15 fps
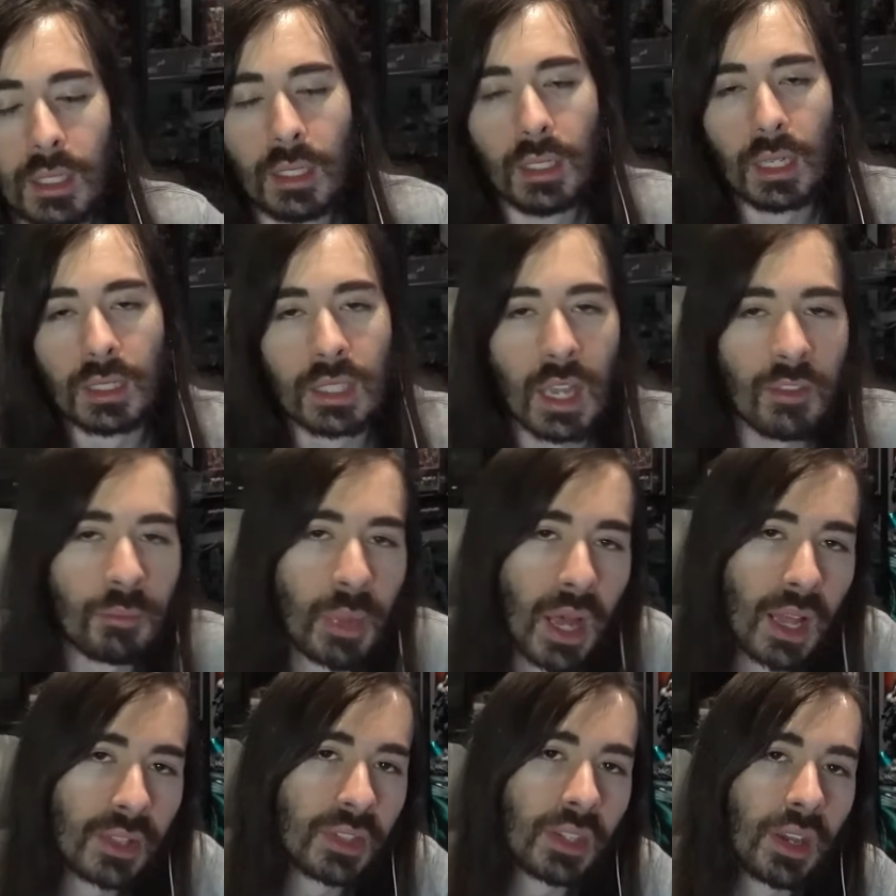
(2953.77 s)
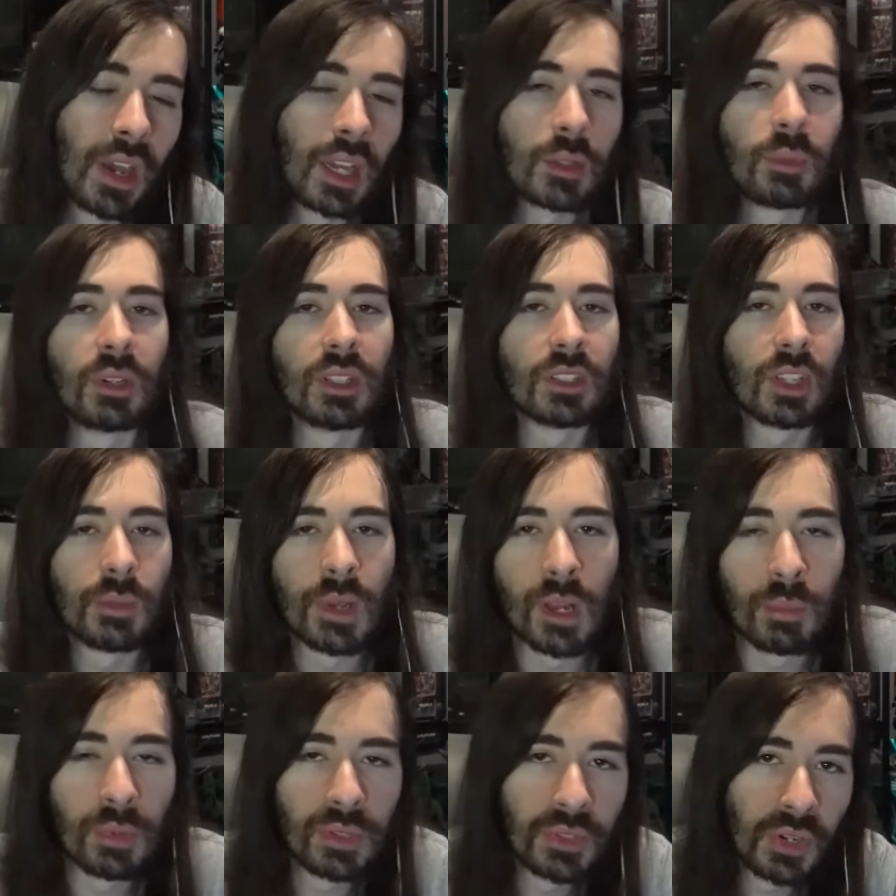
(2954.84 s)
A tough balancing act, but it somehow
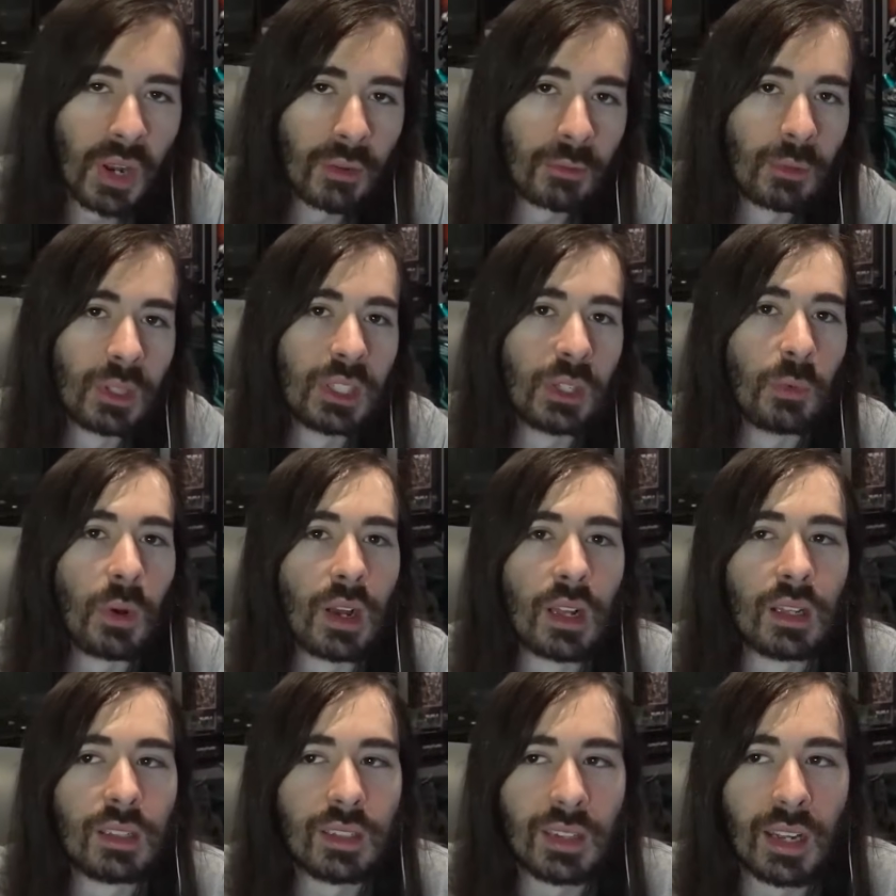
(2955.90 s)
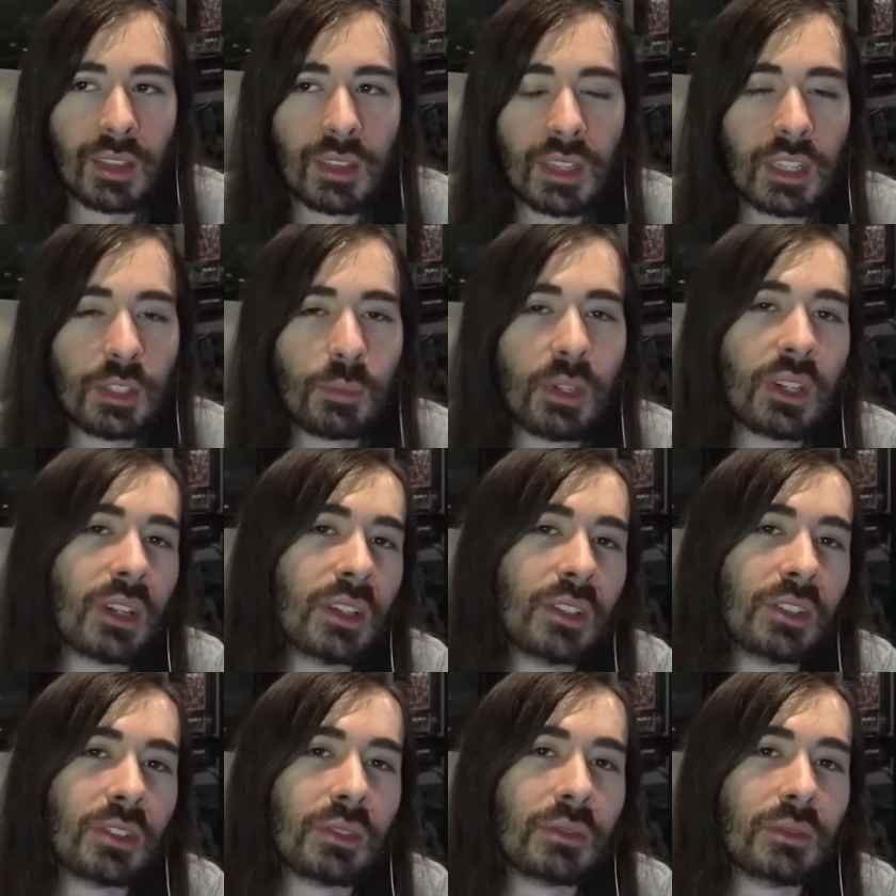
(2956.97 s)
pulls it off really well, and I think it's
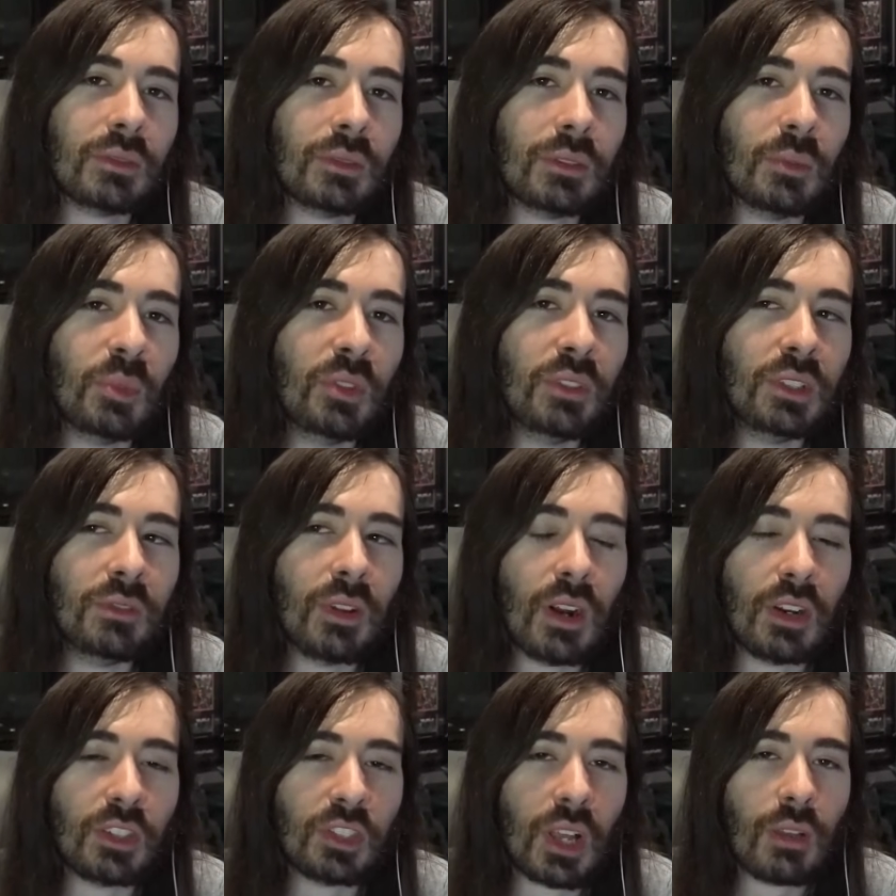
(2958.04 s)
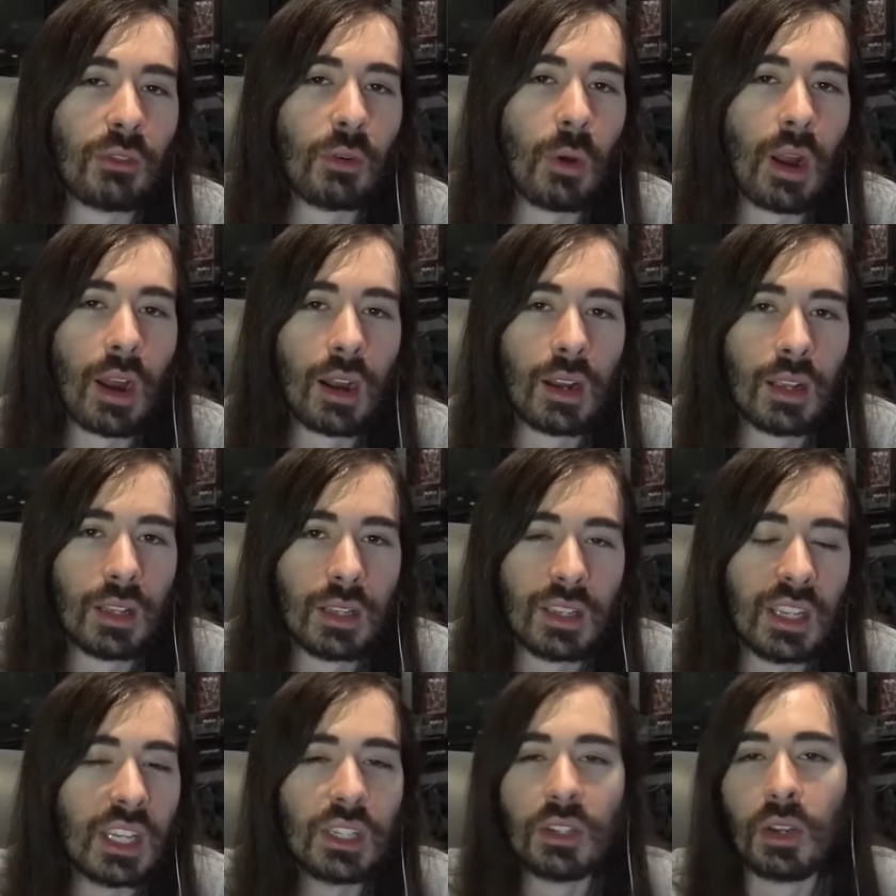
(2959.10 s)
because the movie's very self-aware.
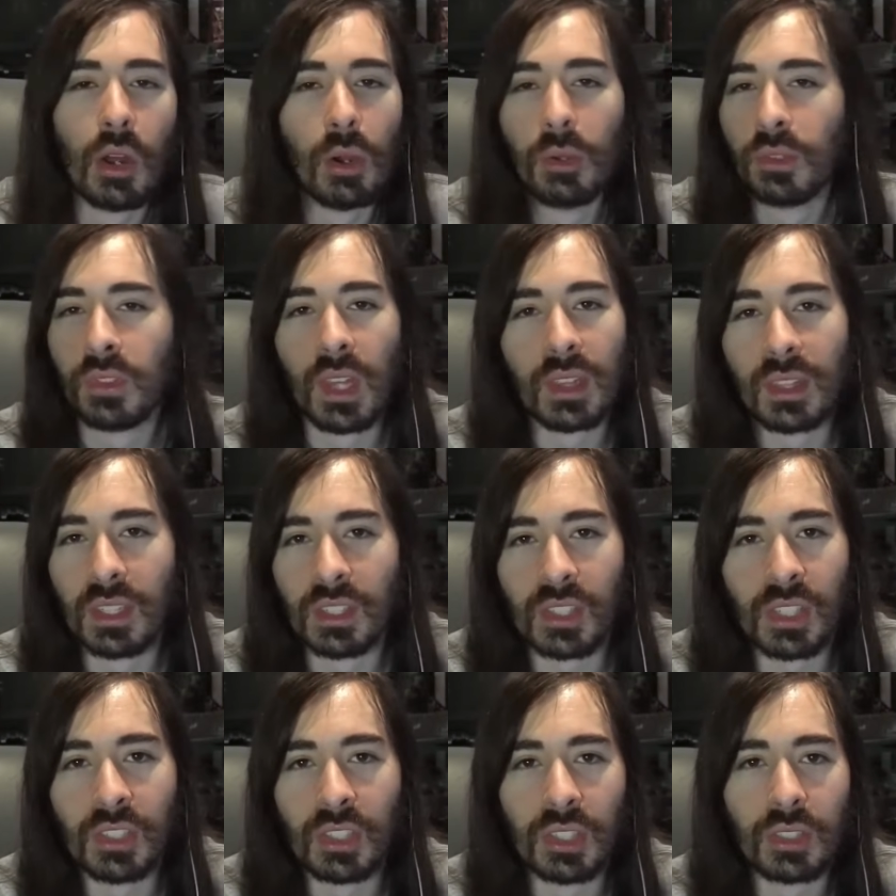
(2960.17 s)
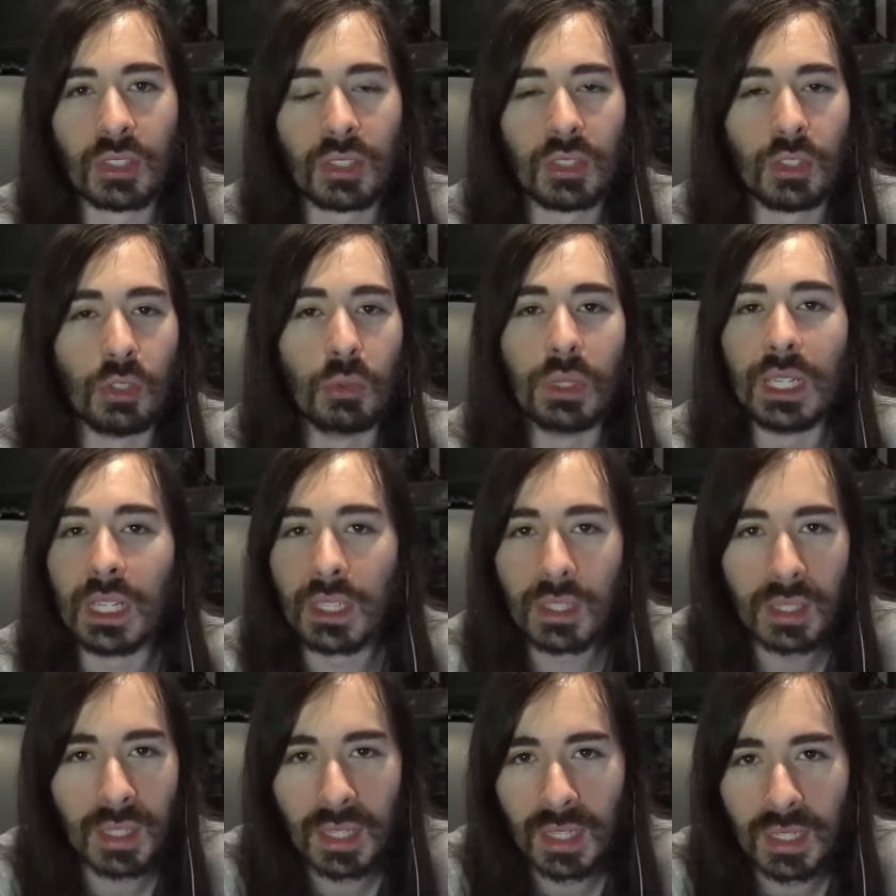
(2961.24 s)
It knows that this isn't unique.